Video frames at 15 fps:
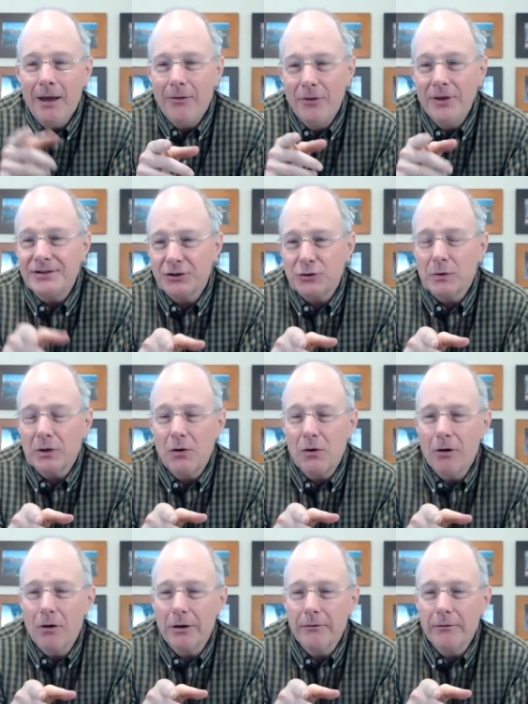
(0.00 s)
This is
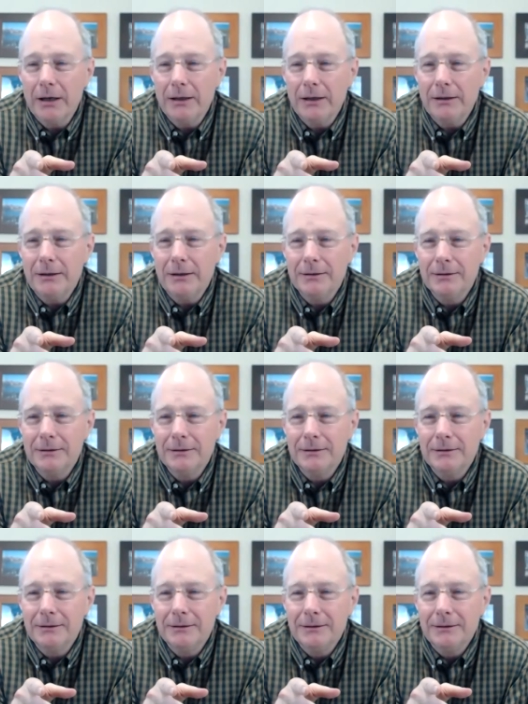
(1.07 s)
recorded, right?
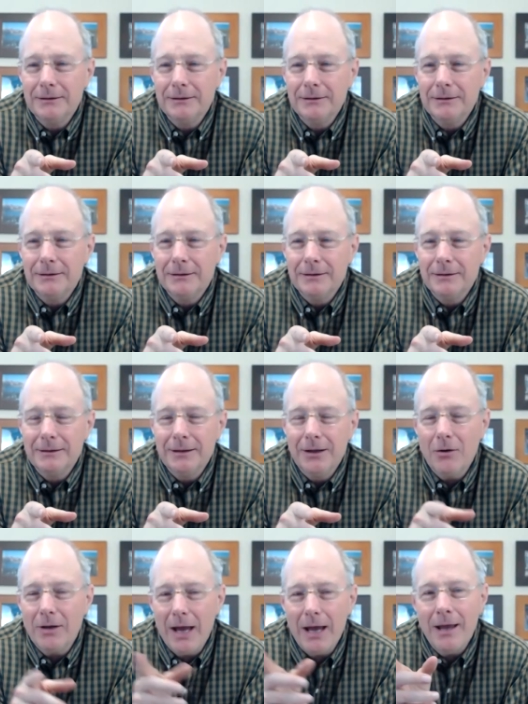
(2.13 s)
Yes, it is.
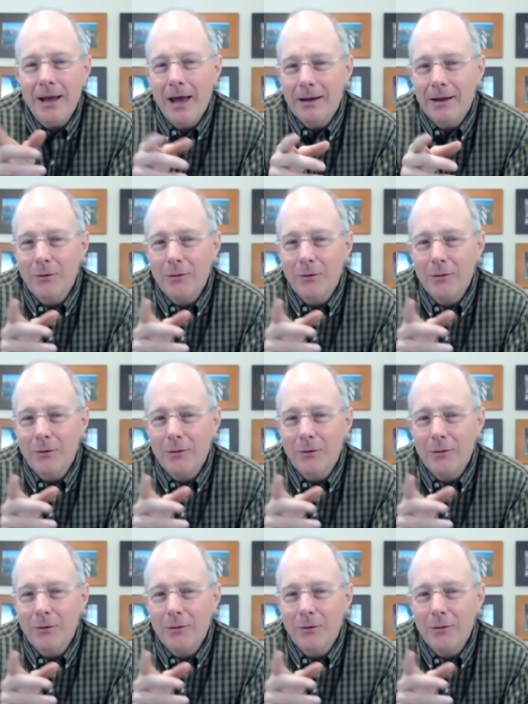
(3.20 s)
Okay,